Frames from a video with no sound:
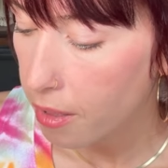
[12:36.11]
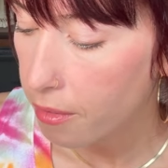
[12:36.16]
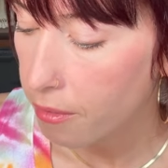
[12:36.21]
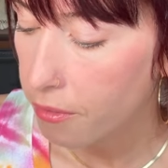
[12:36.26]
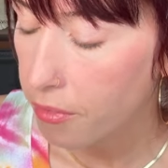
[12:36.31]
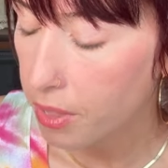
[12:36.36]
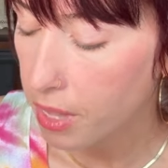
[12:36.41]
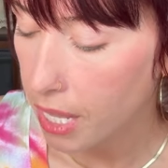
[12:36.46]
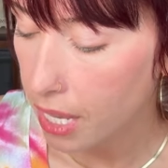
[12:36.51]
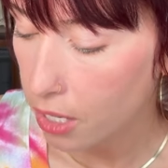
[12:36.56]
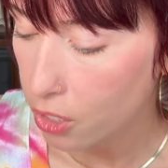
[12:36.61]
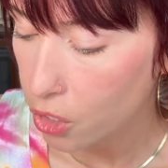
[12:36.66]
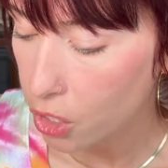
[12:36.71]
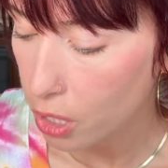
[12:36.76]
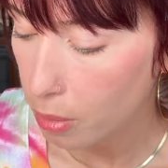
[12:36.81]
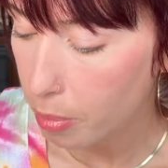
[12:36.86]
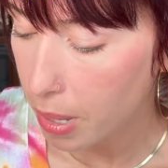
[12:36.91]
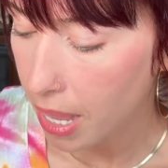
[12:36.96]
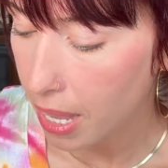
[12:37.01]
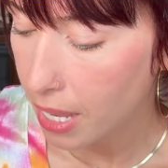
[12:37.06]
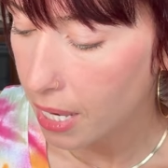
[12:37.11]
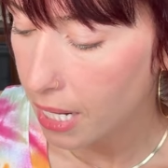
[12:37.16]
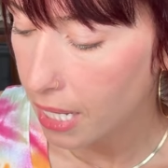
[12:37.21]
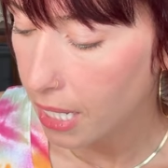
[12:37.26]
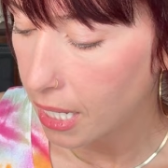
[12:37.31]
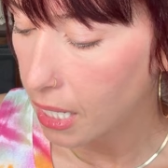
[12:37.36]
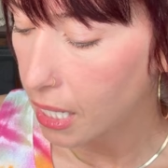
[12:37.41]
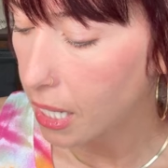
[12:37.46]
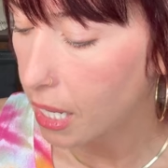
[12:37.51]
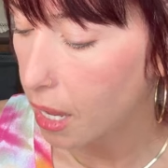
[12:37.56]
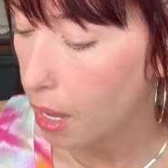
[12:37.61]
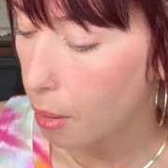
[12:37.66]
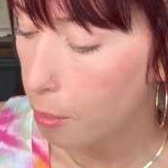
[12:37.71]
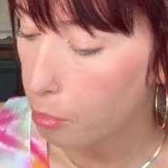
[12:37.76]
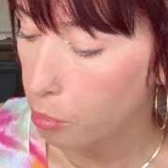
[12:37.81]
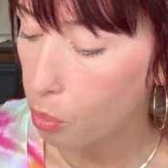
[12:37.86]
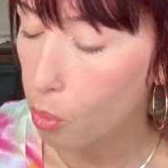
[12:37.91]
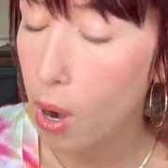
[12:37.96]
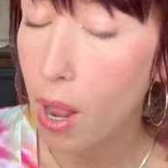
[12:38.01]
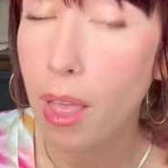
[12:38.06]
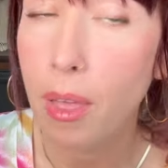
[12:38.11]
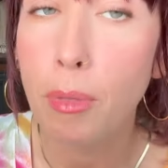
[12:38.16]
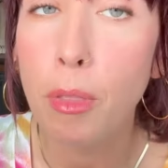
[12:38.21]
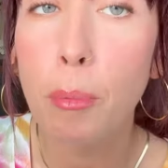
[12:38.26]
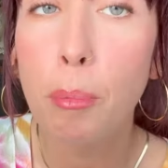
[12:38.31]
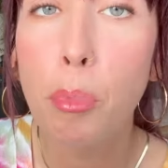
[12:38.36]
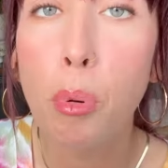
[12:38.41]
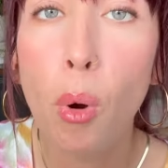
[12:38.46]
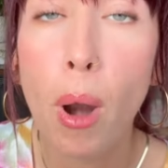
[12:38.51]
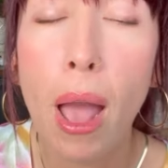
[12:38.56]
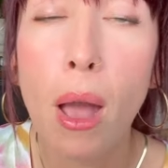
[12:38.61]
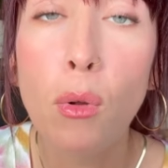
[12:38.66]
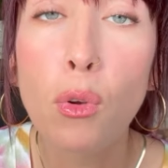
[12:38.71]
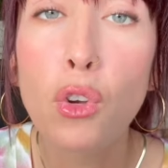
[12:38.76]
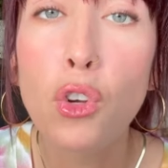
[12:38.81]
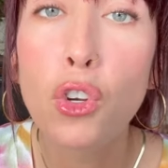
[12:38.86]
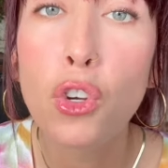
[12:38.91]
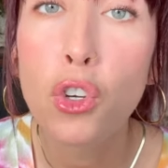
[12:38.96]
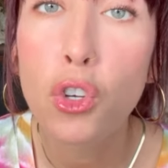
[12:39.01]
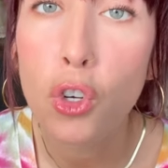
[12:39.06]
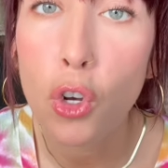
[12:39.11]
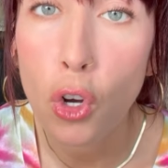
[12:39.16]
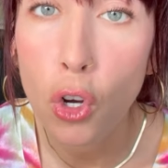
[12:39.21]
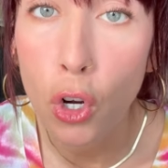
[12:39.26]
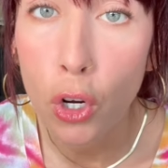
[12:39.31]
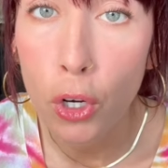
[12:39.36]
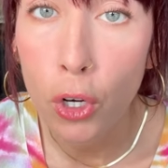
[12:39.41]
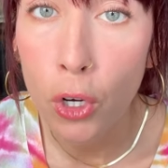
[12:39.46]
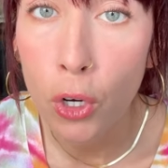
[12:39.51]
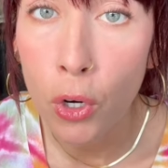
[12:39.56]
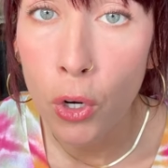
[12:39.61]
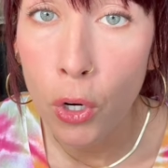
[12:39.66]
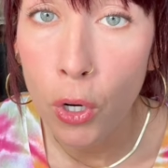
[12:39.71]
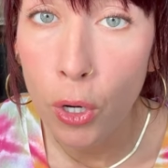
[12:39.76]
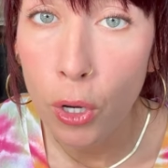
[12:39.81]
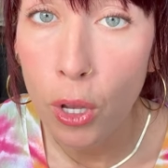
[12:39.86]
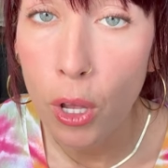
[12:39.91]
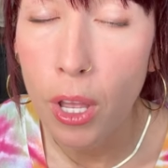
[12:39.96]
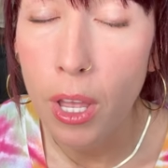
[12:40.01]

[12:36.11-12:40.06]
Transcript: phalangiopani, br the brown sugar,